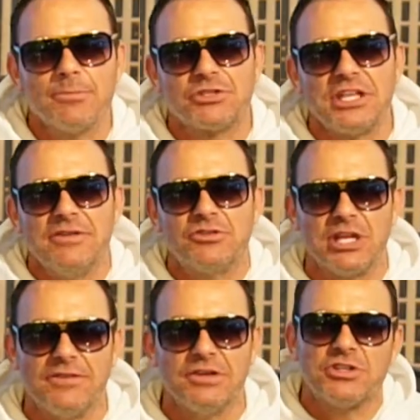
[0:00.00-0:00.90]
Steve
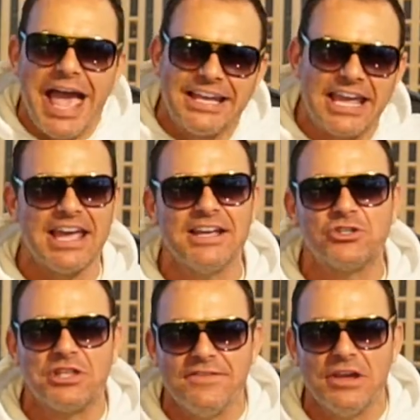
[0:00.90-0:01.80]
Stevens, aka
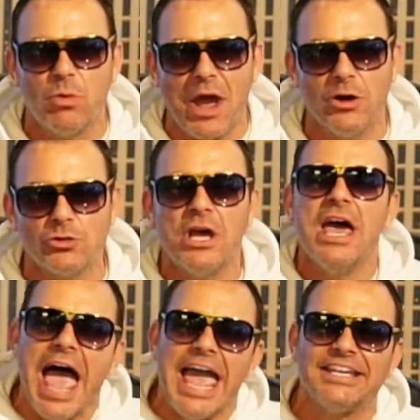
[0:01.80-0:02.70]
Stevie Wells,
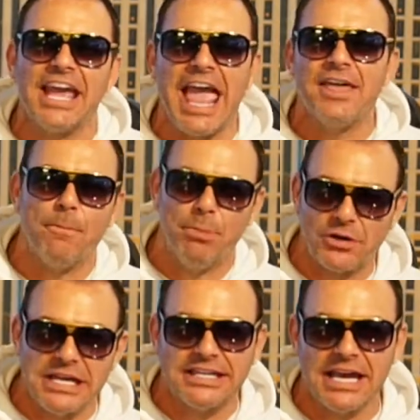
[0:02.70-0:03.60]
aka the
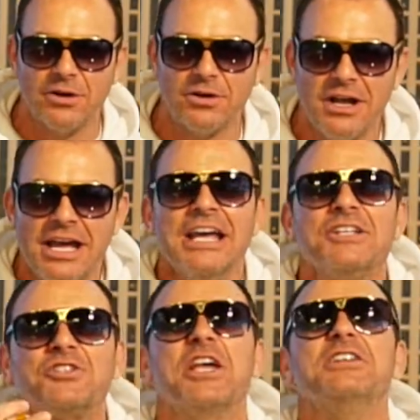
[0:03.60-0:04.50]
Bookie Killer
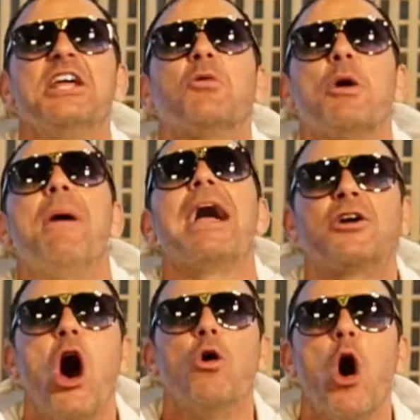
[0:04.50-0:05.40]
sitting here with my
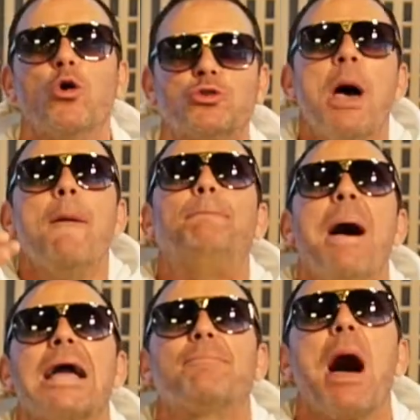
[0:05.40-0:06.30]
co host,
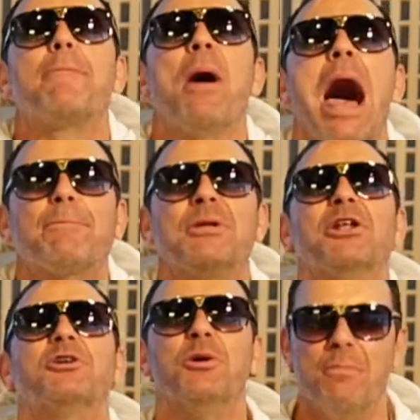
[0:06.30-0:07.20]
backed by
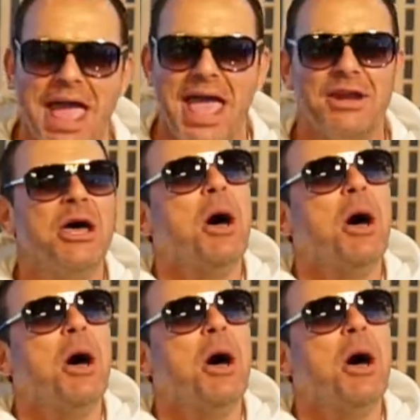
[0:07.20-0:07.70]
popular demand,